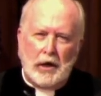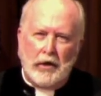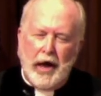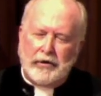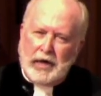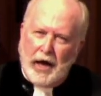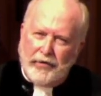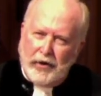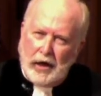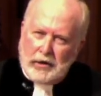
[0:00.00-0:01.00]
That
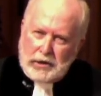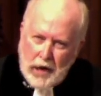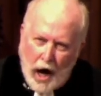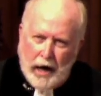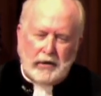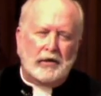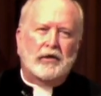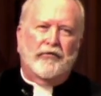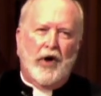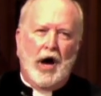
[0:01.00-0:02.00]
death is not
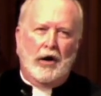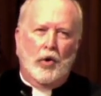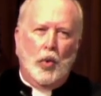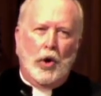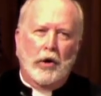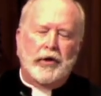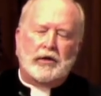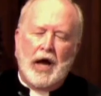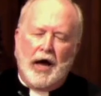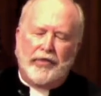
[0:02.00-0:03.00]
the final word, that
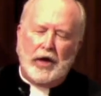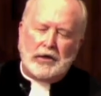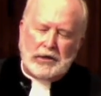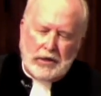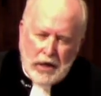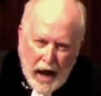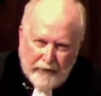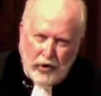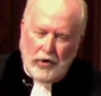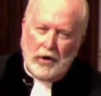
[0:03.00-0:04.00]
death is
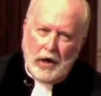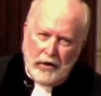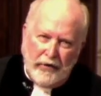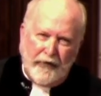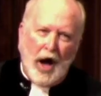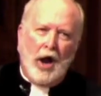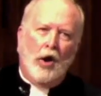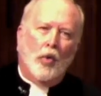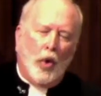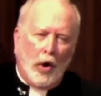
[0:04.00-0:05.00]
never the
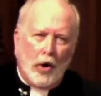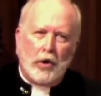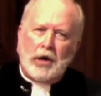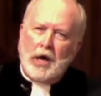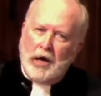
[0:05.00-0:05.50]
final word,